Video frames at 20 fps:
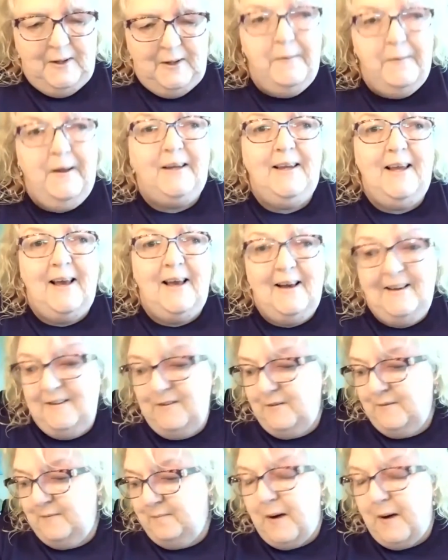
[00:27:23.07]
But yeah,
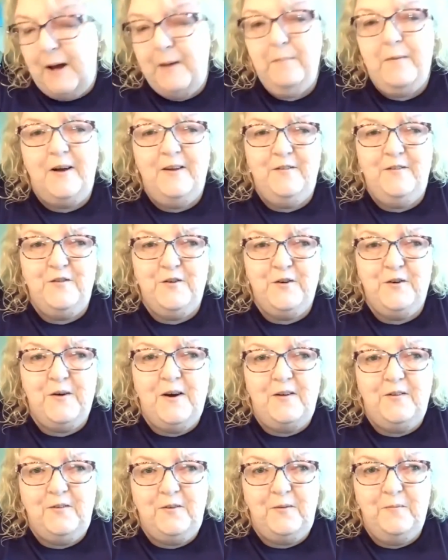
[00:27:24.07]
my mods are
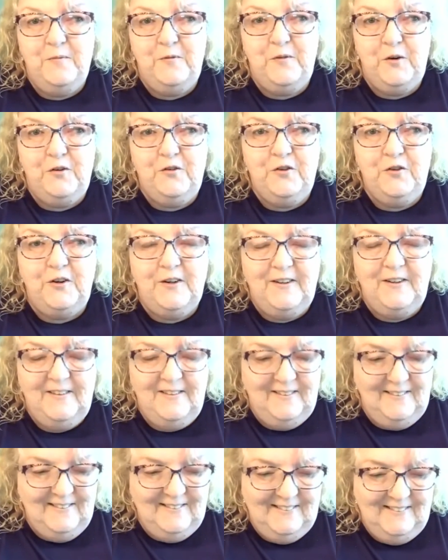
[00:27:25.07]
awesome for sure.